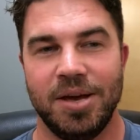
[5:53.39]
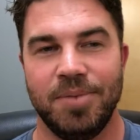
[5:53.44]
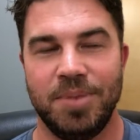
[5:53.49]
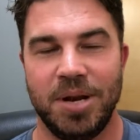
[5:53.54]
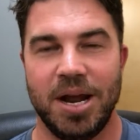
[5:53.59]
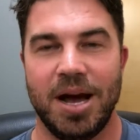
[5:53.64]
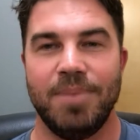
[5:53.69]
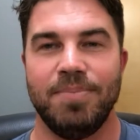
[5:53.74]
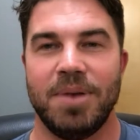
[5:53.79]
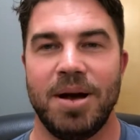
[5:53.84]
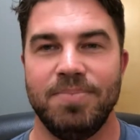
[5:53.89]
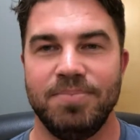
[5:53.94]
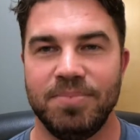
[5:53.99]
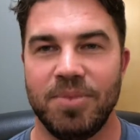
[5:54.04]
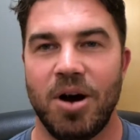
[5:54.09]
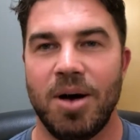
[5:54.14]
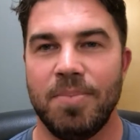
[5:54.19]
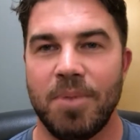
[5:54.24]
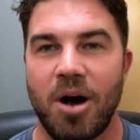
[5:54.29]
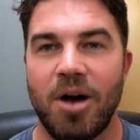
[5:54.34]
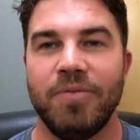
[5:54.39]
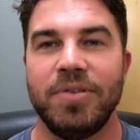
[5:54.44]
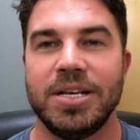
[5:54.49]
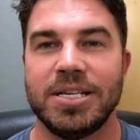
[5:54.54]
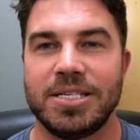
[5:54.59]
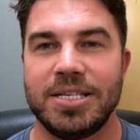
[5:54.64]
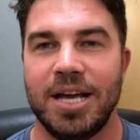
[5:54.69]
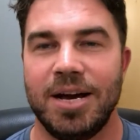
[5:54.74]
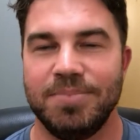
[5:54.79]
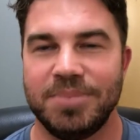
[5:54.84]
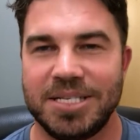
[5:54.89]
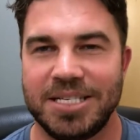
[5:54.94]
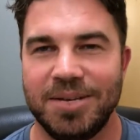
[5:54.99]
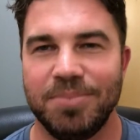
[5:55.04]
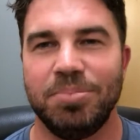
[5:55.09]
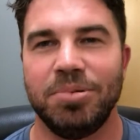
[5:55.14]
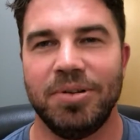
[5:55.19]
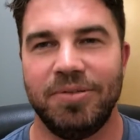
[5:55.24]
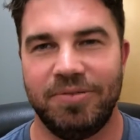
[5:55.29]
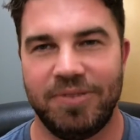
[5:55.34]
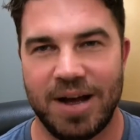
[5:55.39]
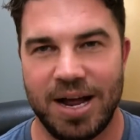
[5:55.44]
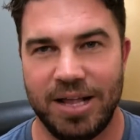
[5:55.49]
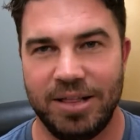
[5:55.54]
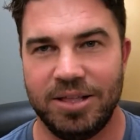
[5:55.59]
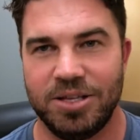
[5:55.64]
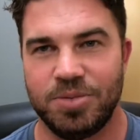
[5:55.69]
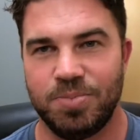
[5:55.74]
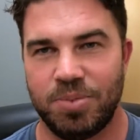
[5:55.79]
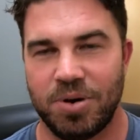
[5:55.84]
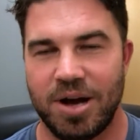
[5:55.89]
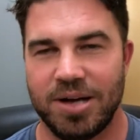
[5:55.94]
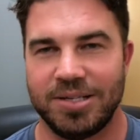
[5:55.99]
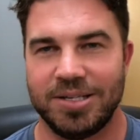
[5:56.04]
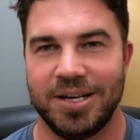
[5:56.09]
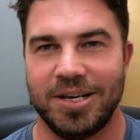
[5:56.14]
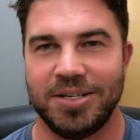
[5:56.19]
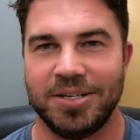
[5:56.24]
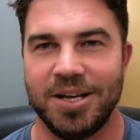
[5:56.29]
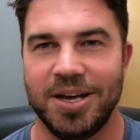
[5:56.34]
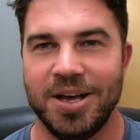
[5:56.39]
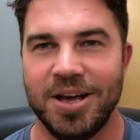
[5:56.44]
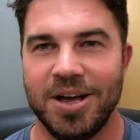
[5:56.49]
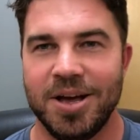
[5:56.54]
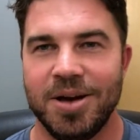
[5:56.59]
I mean, I'm obviously, I'm simplifying this process,